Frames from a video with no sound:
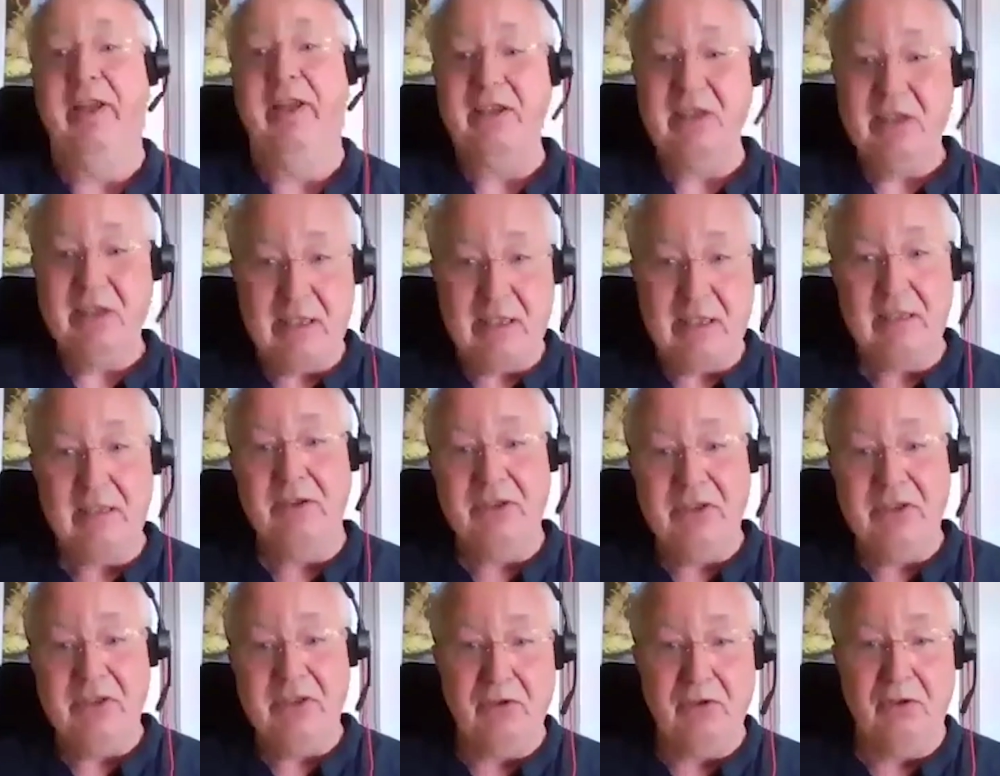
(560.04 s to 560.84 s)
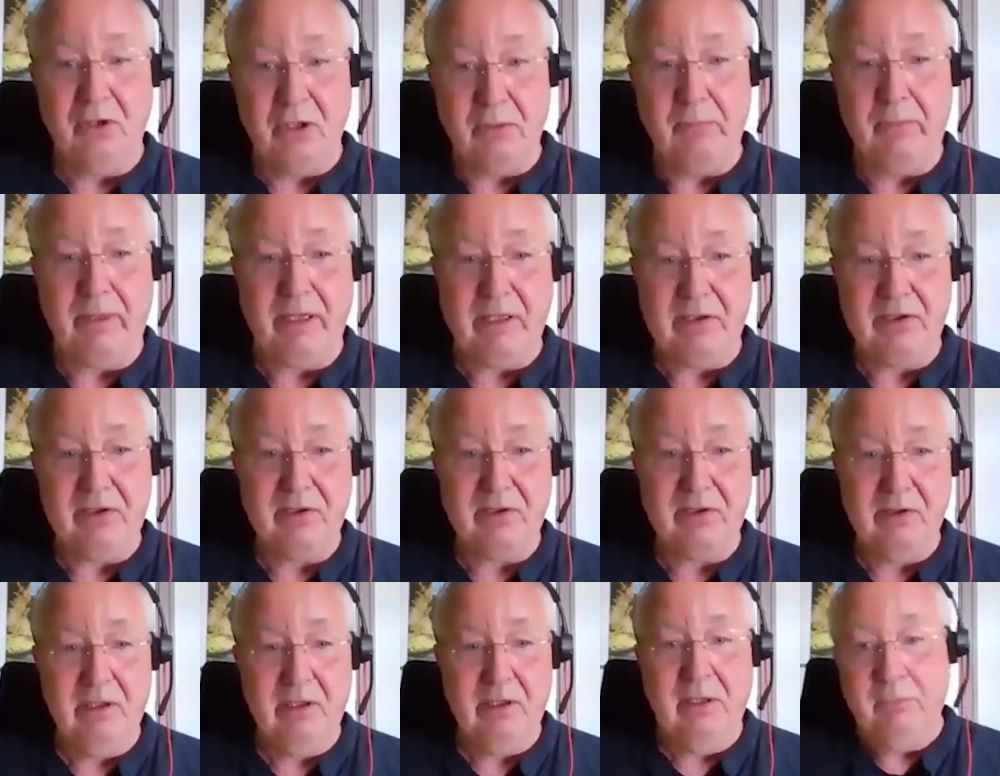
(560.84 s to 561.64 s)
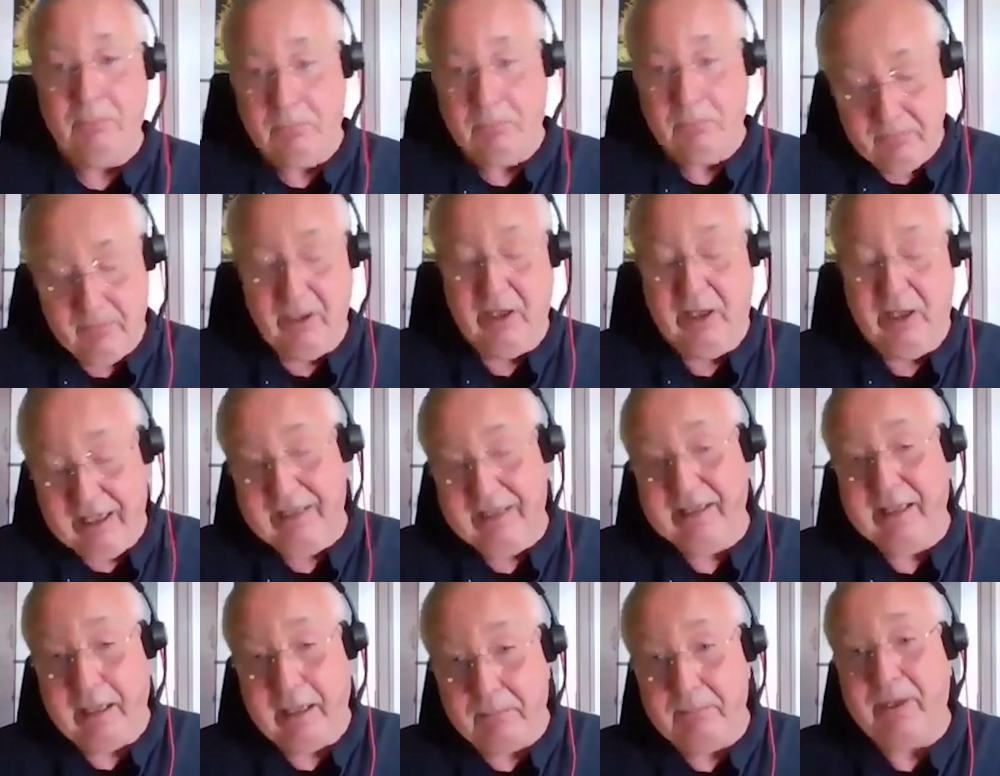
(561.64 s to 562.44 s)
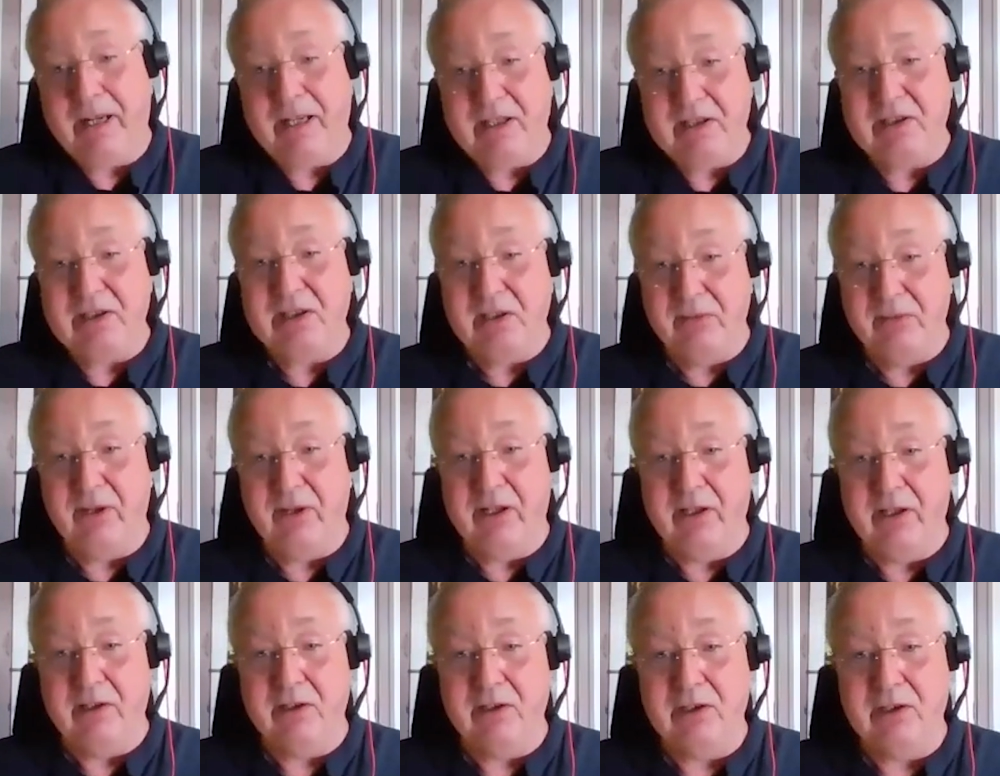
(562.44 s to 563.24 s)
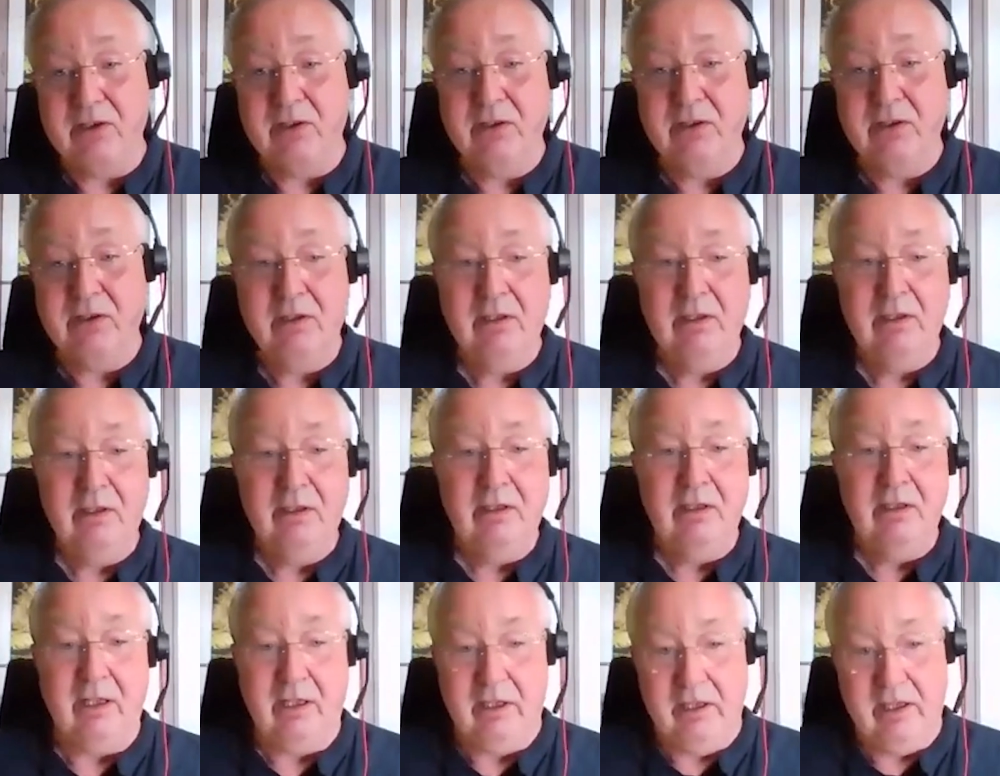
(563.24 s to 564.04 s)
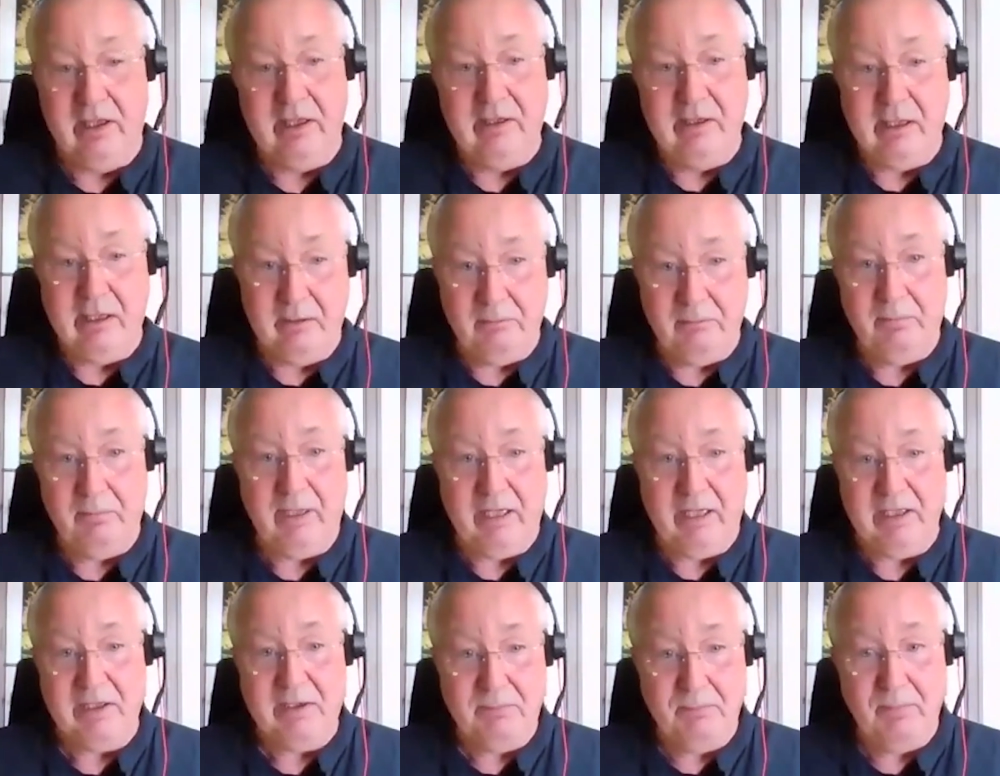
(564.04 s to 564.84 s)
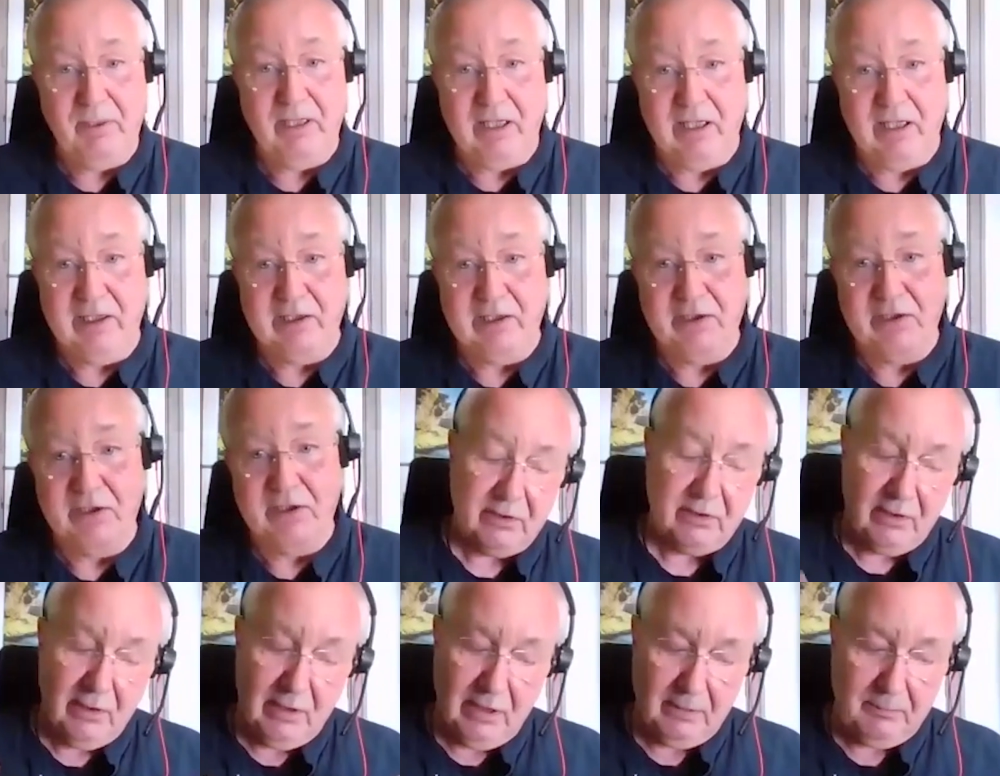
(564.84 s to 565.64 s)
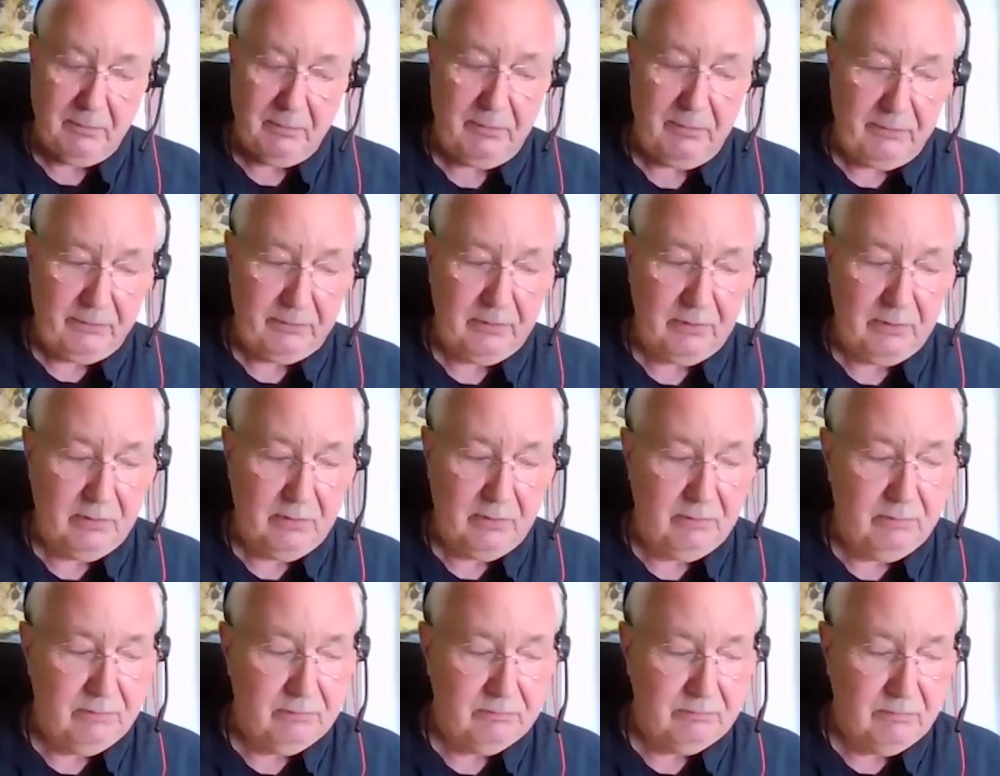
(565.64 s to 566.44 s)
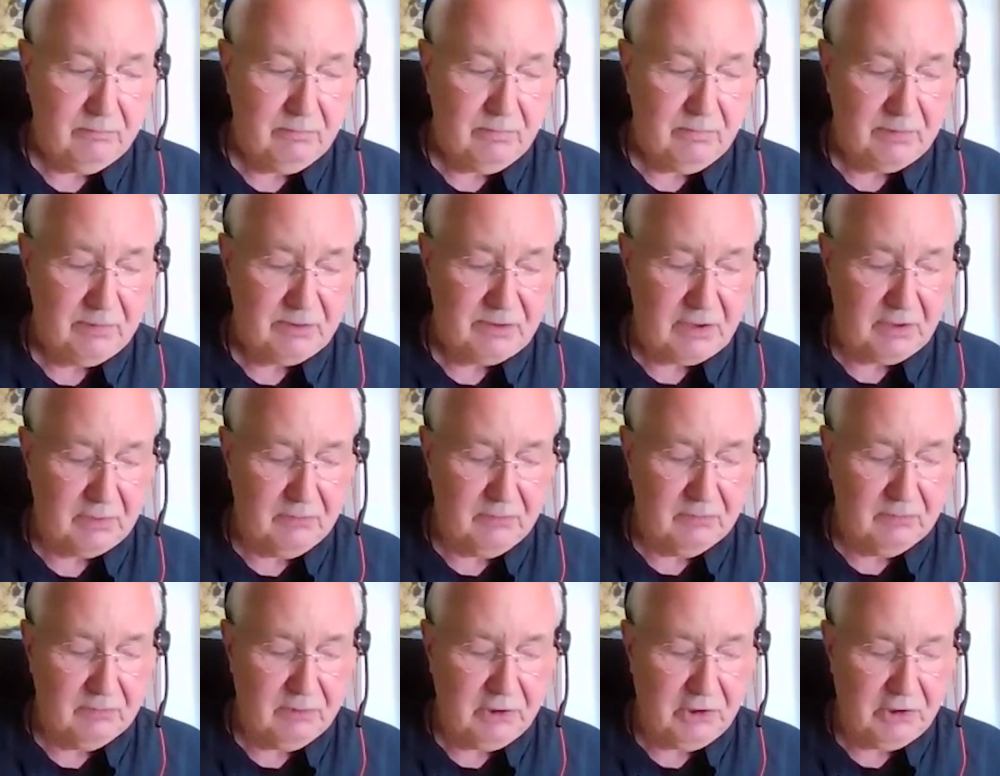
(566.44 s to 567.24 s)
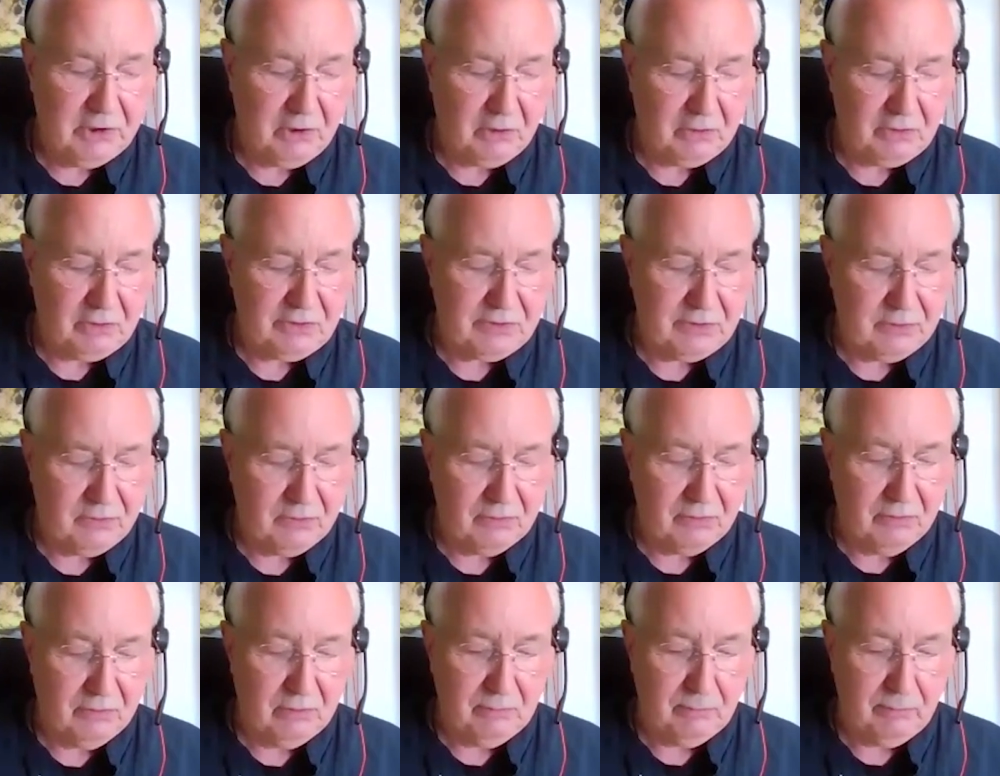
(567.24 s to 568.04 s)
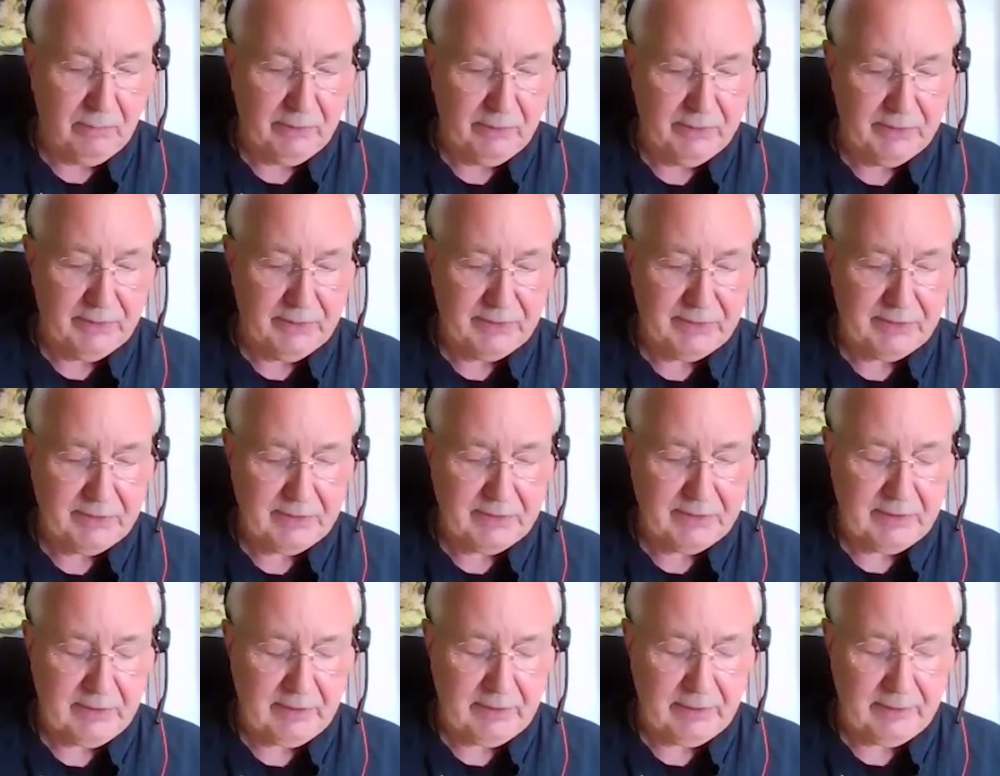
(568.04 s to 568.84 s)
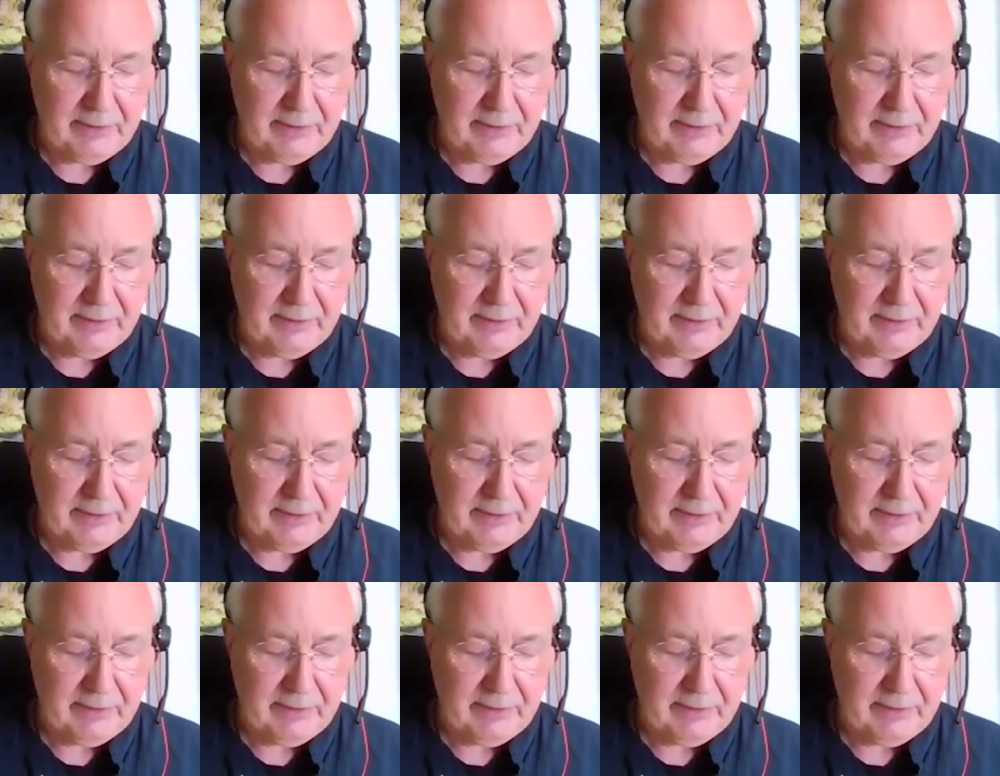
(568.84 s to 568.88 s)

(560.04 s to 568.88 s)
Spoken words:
They're still stuck in that past event and in that past place. So it can happen through sudden shocks and traumas.